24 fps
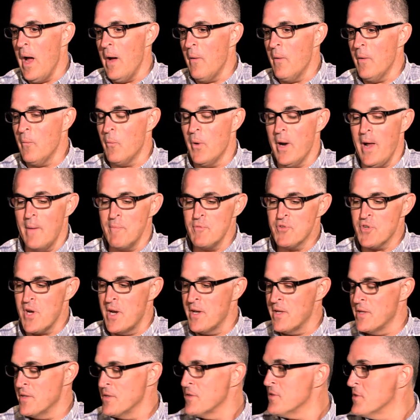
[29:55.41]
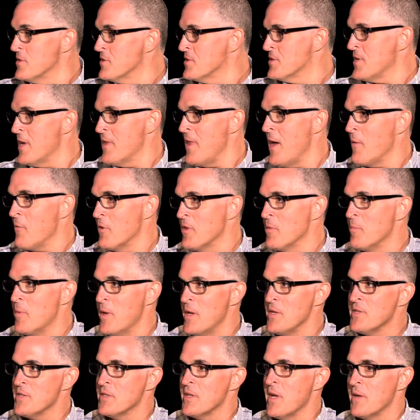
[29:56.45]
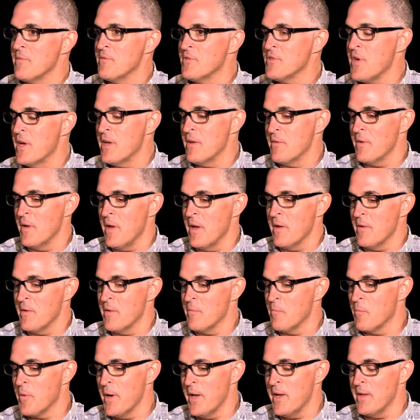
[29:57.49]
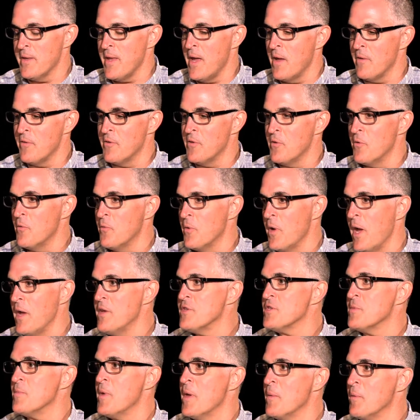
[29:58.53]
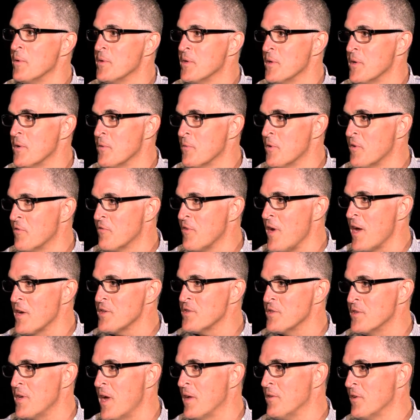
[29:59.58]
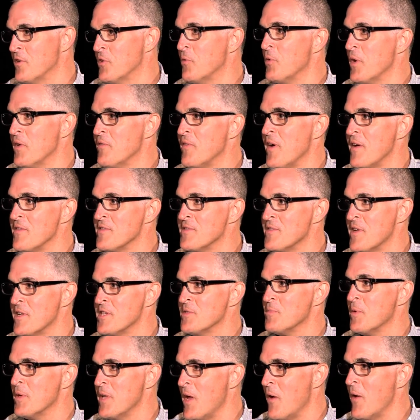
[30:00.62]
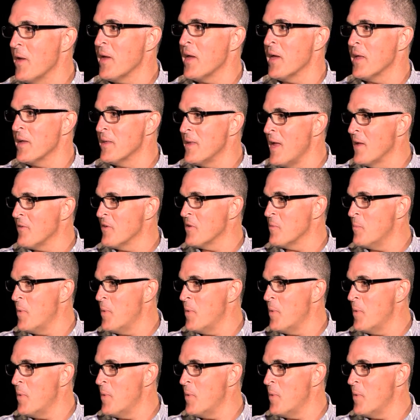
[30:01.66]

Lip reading: When I'm trying to say that with the patient, I break it down to, I used to be able to refract you down to 25 cents, but now I can get it down to the